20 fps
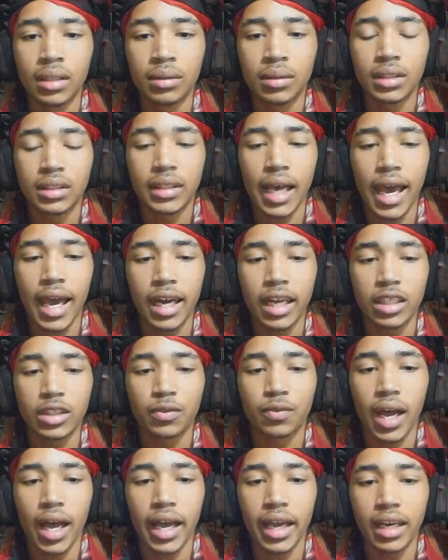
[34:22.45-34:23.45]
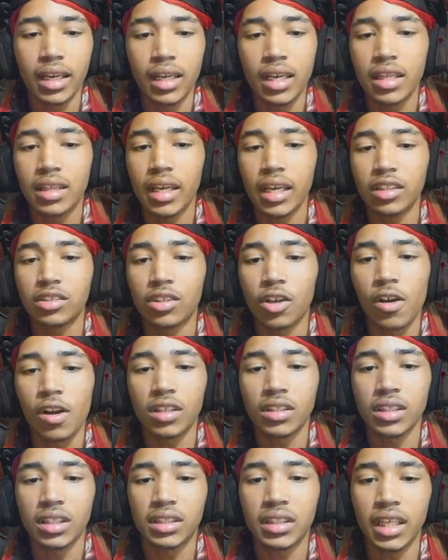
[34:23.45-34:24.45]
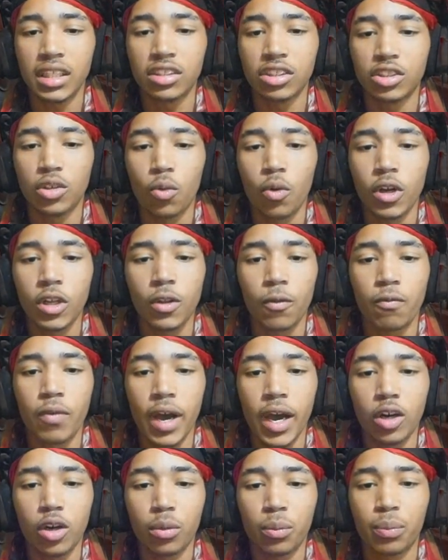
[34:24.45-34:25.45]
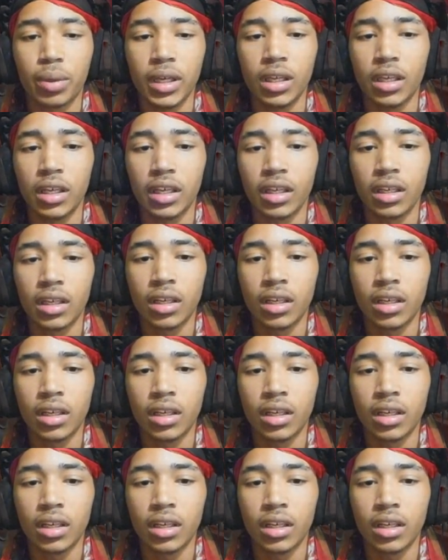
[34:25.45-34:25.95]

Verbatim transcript: Satisfied, he then turned his attention toward the final pillar,